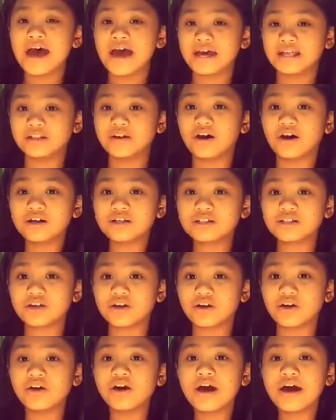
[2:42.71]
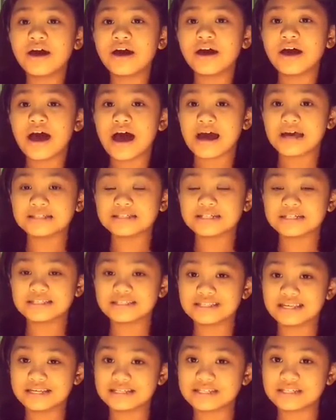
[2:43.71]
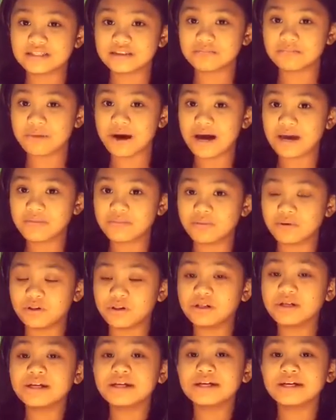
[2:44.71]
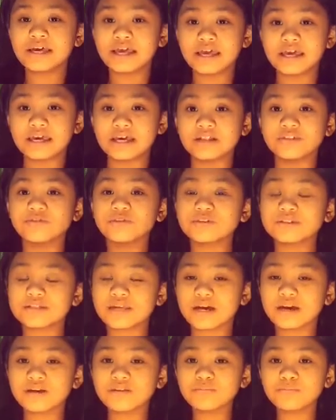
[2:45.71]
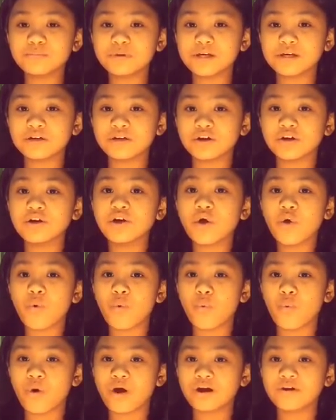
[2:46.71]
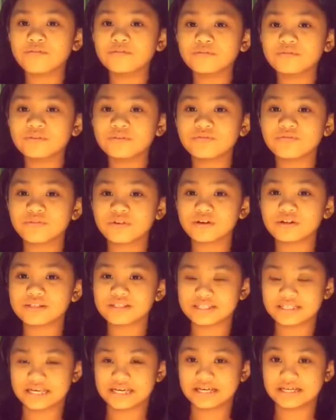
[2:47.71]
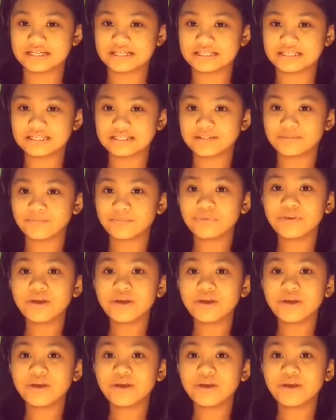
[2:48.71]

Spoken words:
And also, as it says in the Bible, in 2 Peter 1 verse 6,